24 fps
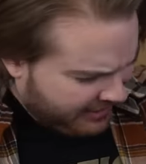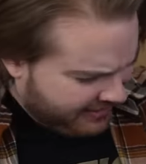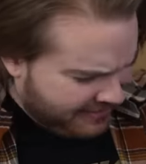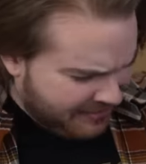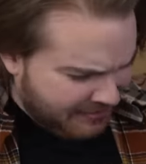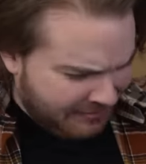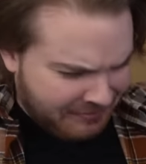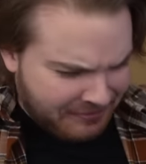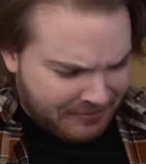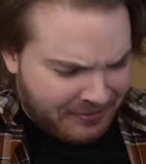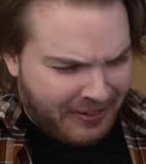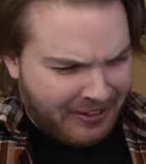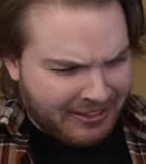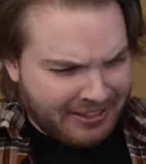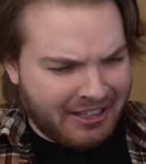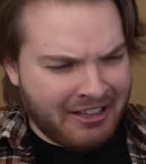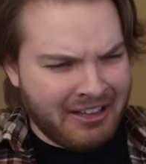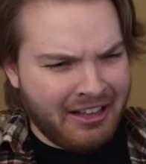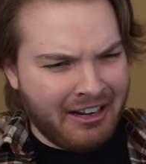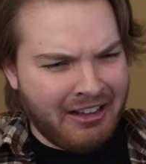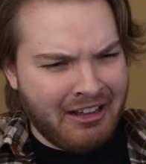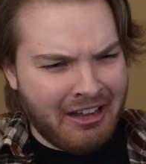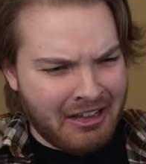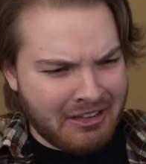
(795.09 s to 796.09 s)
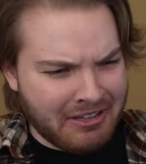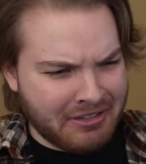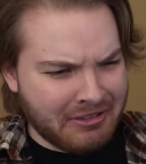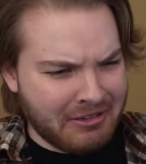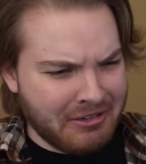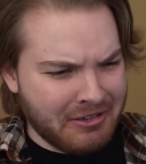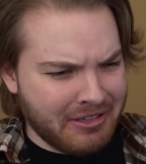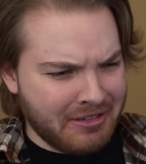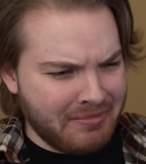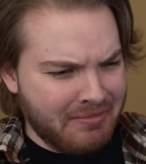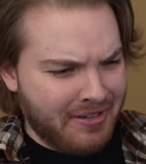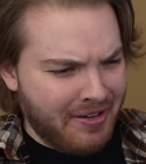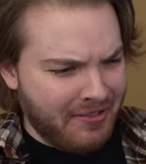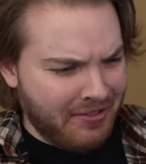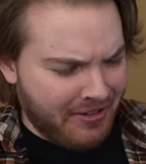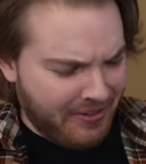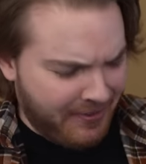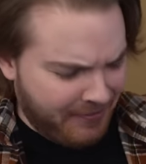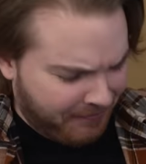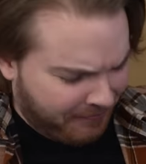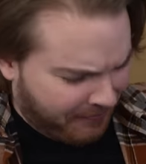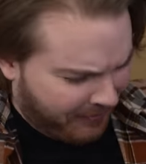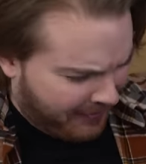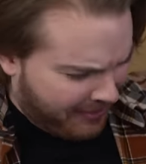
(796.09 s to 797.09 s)
You fucking asshole, I'm never
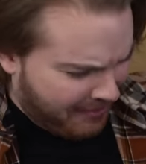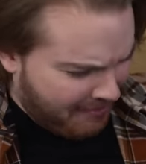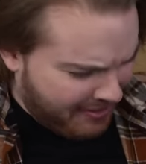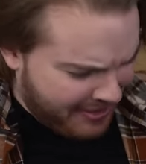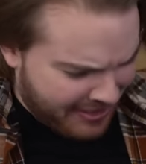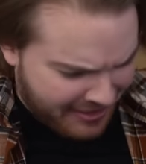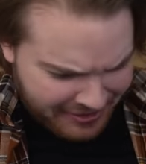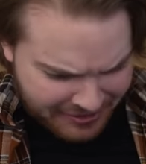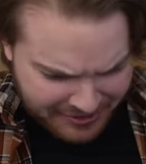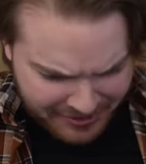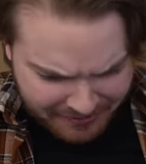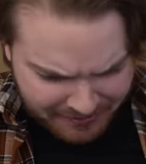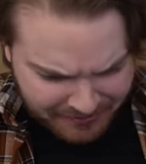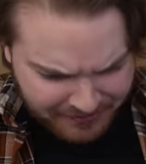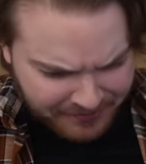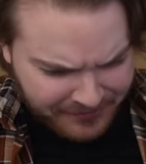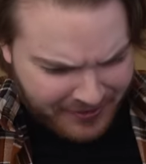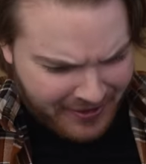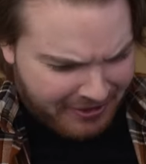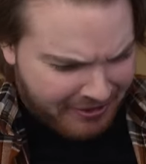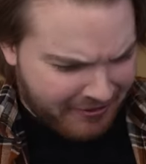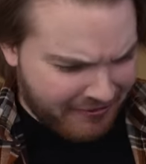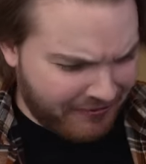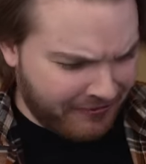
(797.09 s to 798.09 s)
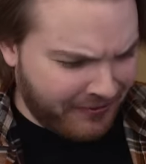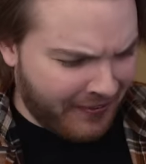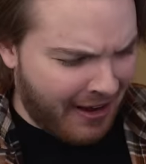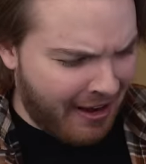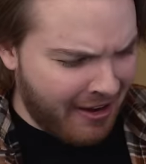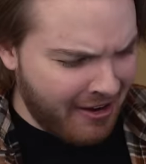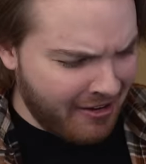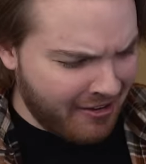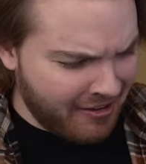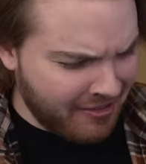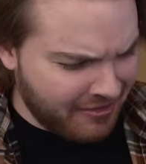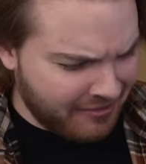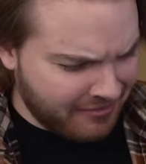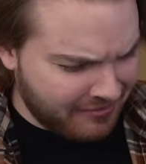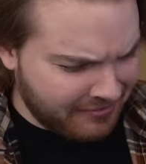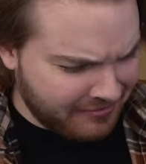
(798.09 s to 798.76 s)
gonna fucking make it so fucking fired.